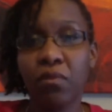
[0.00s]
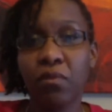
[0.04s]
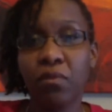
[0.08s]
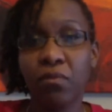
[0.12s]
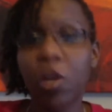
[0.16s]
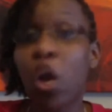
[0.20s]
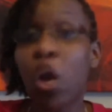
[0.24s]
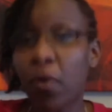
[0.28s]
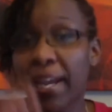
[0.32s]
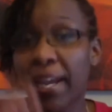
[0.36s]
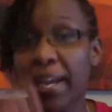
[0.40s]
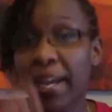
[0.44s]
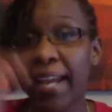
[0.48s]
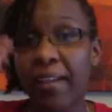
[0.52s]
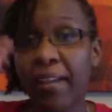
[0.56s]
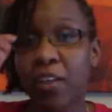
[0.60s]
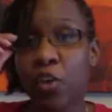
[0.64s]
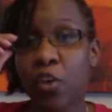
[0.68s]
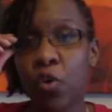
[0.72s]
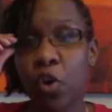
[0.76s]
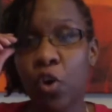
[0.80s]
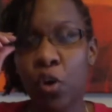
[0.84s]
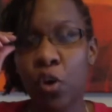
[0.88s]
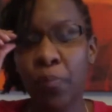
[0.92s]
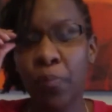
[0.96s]
Okay,
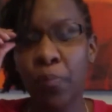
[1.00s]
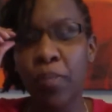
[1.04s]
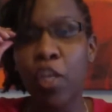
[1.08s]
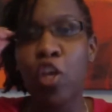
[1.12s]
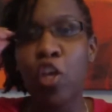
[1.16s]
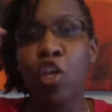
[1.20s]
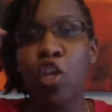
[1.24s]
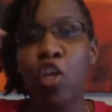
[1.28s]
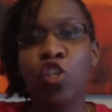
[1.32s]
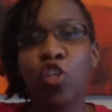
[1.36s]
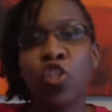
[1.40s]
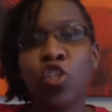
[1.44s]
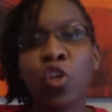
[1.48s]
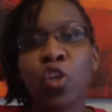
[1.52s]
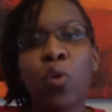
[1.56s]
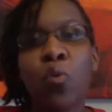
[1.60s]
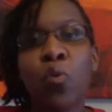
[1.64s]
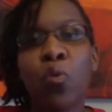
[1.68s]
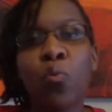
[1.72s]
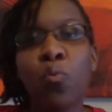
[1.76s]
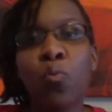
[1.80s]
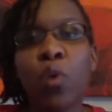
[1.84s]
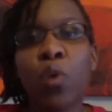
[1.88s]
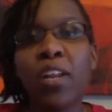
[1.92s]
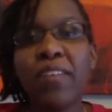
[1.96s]
cool.
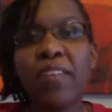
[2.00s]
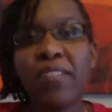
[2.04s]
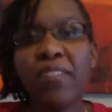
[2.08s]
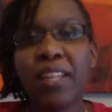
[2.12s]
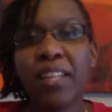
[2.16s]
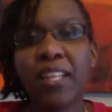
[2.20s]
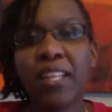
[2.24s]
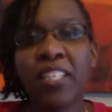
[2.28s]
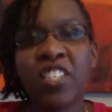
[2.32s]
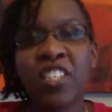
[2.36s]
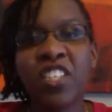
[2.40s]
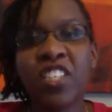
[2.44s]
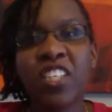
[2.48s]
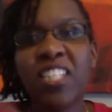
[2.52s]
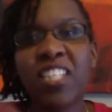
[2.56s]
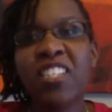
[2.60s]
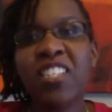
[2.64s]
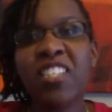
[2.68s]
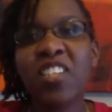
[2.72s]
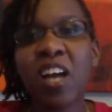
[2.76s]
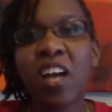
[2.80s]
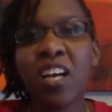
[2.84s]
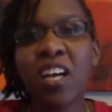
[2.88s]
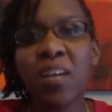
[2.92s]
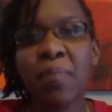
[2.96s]
So
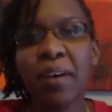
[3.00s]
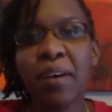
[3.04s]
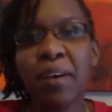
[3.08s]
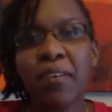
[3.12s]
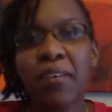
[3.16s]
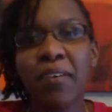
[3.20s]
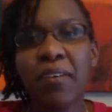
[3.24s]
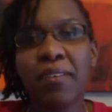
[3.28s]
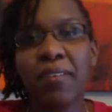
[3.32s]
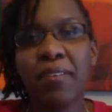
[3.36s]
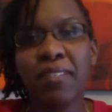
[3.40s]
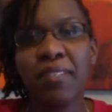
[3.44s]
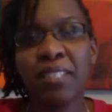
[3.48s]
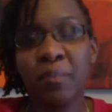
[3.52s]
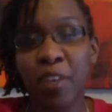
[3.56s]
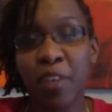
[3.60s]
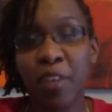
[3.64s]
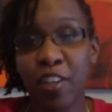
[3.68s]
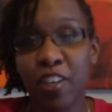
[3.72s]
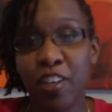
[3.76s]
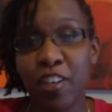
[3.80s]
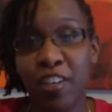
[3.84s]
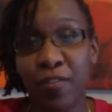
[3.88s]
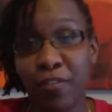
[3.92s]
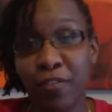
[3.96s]
let's talk about some
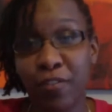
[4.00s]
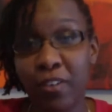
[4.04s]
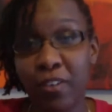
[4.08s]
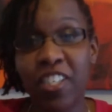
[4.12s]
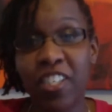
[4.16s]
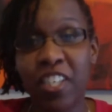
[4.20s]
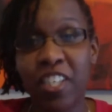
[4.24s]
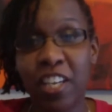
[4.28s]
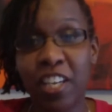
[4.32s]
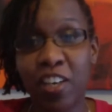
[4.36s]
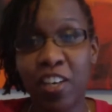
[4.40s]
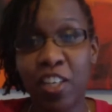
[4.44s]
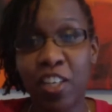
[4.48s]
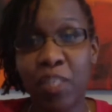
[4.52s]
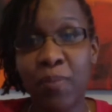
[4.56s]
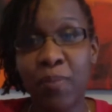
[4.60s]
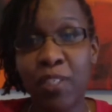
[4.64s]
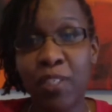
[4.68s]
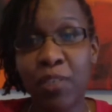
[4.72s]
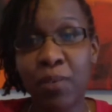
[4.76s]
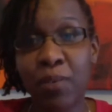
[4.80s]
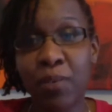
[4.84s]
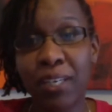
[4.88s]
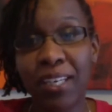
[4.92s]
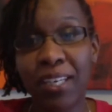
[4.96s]
other differentiators
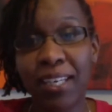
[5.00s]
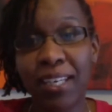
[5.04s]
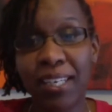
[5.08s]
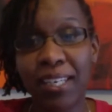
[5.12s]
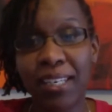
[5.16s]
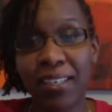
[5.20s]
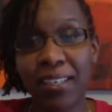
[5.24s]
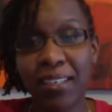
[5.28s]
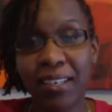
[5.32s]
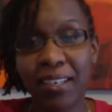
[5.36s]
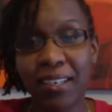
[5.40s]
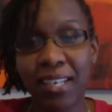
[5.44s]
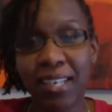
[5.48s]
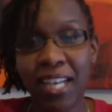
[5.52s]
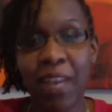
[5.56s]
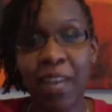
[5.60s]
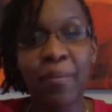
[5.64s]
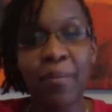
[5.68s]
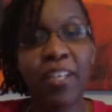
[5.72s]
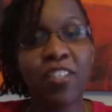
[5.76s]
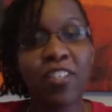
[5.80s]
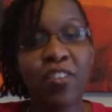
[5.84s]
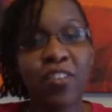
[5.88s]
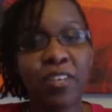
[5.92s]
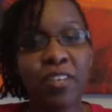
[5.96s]
between
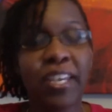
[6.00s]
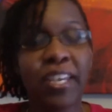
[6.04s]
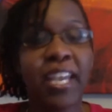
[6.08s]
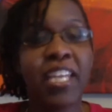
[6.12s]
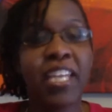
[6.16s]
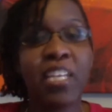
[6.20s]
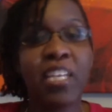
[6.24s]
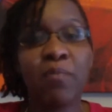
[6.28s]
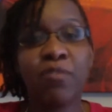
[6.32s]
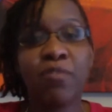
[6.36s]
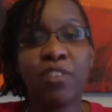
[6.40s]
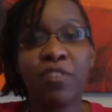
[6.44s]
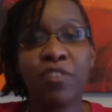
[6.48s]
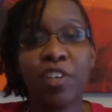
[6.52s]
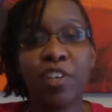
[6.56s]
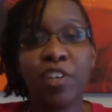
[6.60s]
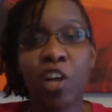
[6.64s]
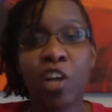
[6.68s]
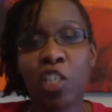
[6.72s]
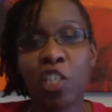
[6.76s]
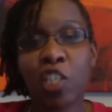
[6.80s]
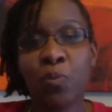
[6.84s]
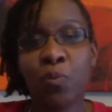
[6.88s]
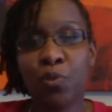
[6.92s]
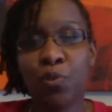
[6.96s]
coming to the Kingdom-Driven
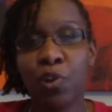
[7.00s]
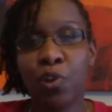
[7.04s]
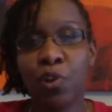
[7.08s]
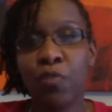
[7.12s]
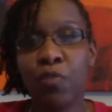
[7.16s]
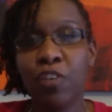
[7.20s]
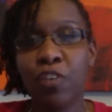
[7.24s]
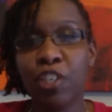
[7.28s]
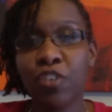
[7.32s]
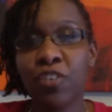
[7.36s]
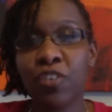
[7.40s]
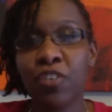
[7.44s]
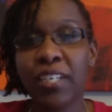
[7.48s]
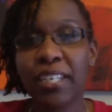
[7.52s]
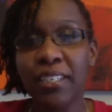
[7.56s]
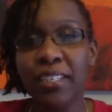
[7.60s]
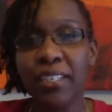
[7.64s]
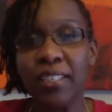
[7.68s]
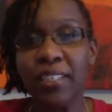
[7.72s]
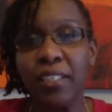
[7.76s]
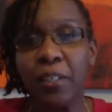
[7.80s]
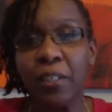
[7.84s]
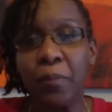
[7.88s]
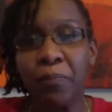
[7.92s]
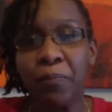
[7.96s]
Entrepreneur
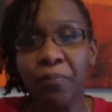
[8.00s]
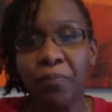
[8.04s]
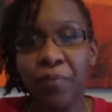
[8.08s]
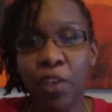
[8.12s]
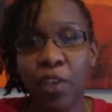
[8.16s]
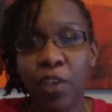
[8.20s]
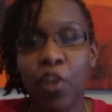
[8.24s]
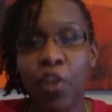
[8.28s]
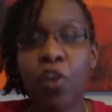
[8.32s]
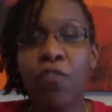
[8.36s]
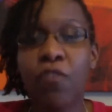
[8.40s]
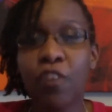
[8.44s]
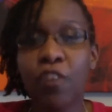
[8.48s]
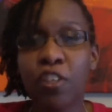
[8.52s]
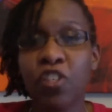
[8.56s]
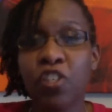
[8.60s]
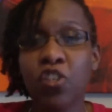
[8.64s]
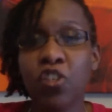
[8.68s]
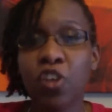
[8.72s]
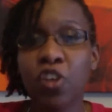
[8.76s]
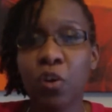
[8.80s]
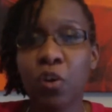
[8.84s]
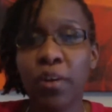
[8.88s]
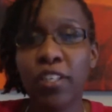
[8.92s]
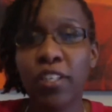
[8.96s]
Retreat, versus
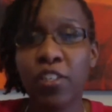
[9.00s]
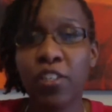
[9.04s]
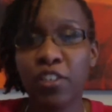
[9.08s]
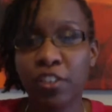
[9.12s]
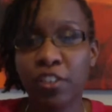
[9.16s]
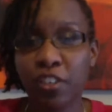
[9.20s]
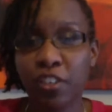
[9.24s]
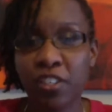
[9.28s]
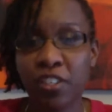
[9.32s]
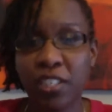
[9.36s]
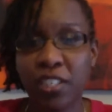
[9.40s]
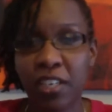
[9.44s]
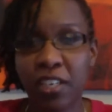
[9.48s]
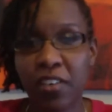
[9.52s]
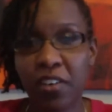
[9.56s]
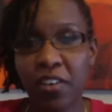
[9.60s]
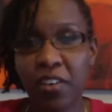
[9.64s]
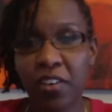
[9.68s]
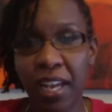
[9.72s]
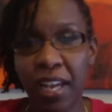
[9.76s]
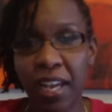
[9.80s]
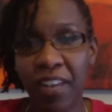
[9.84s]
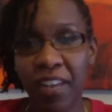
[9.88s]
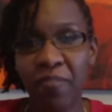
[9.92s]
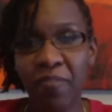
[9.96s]
going to your
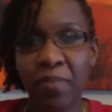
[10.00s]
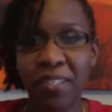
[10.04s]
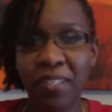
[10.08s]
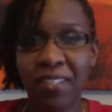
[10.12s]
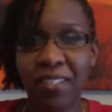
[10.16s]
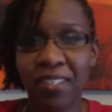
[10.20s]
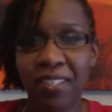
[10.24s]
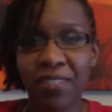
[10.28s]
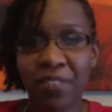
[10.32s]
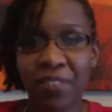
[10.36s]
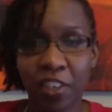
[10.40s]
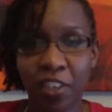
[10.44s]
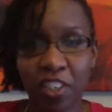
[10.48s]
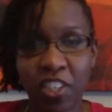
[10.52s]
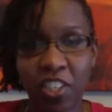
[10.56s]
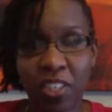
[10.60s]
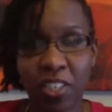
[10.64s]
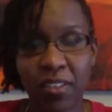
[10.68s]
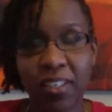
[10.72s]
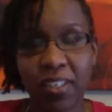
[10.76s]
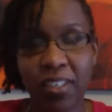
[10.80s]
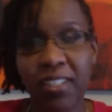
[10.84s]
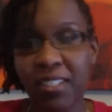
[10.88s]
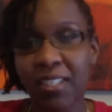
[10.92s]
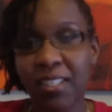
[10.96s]
standard kind of business
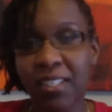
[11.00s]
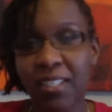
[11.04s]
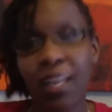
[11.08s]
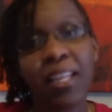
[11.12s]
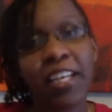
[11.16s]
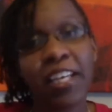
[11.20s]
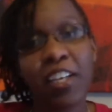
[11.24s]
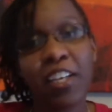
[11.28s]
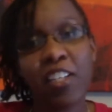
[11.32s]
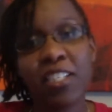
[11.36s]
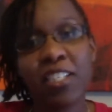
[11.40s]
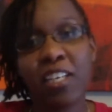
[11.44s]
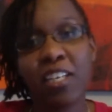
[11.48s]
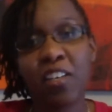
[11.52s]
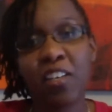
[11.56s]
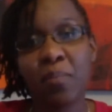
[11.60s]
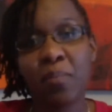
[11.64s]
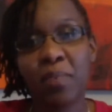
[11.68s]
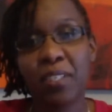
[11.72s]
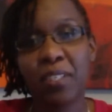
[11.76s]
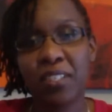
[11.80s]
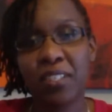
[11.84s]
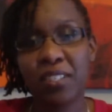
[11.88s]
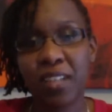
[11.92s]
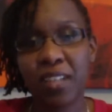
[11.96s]
function, because it's not like your standard
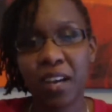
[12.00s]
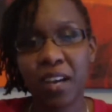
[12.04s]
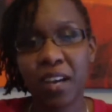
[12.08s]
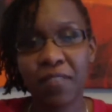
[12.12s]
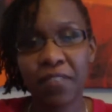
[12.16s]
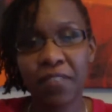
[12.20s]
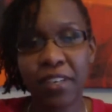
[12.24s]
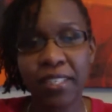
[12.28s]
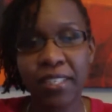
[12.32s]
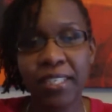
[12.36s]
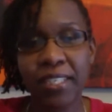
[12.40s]
business conference.